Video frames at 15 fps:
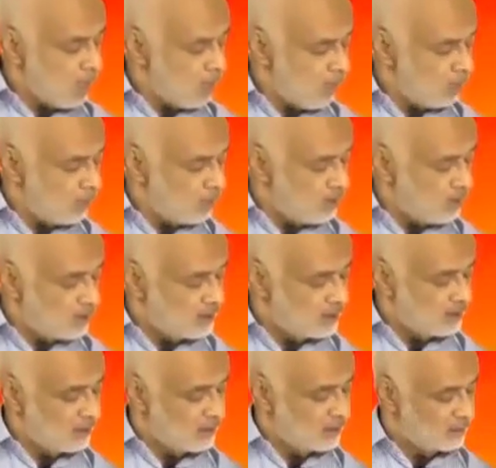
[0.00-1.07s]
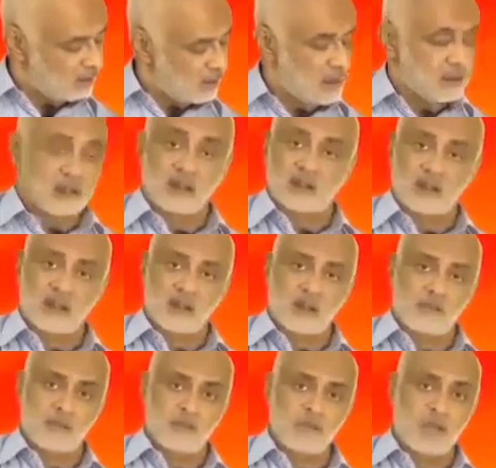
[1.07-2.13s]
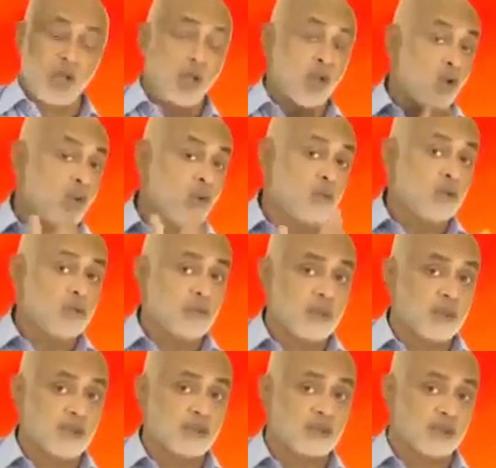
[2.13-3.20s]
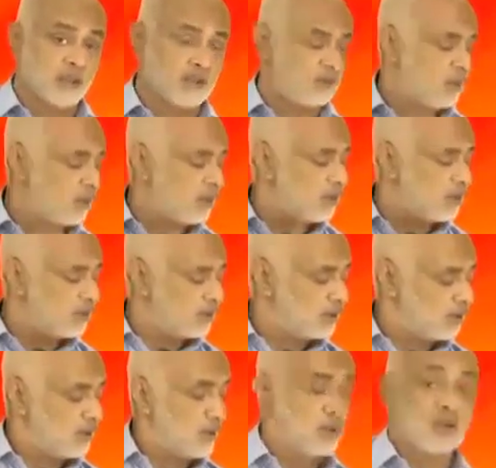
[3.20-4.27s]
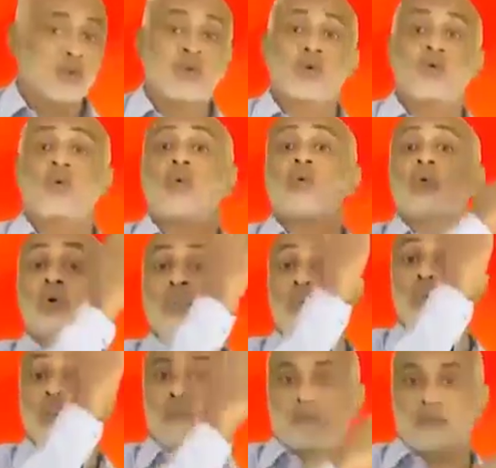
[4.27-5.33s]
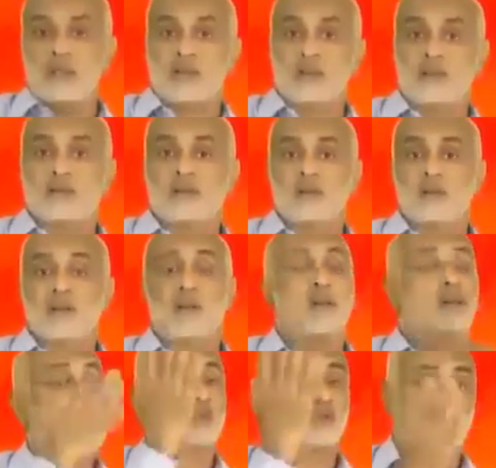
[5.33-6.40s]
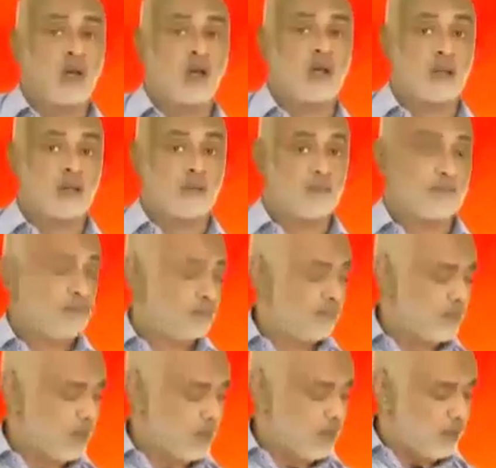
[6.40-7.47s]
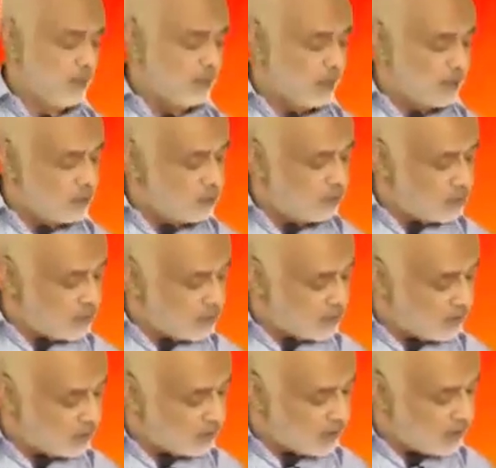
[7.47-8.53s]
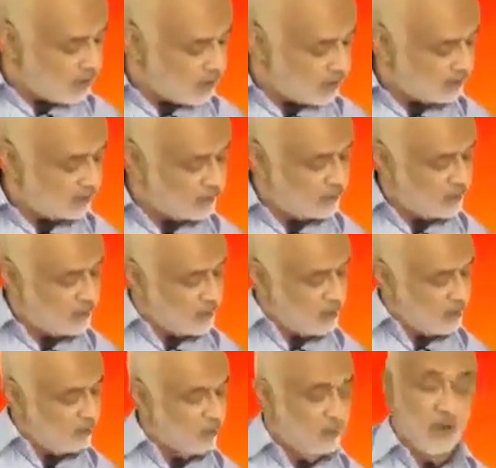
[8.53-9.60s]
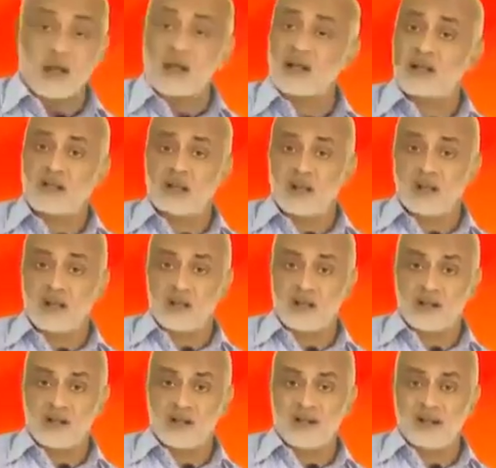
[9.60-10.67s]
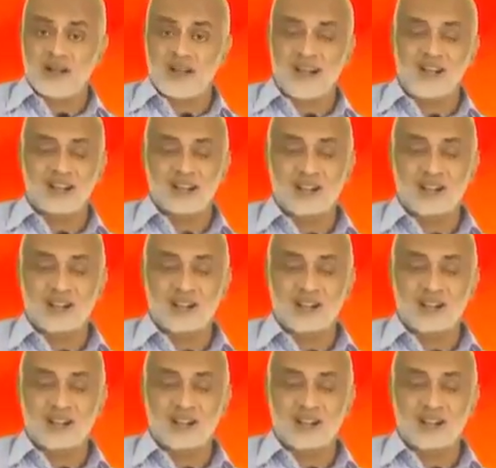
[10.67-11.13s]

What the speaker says: Now with this space shuttle, human beings have learned to go in the space, learn to fly. Then you see something else flying in the air, and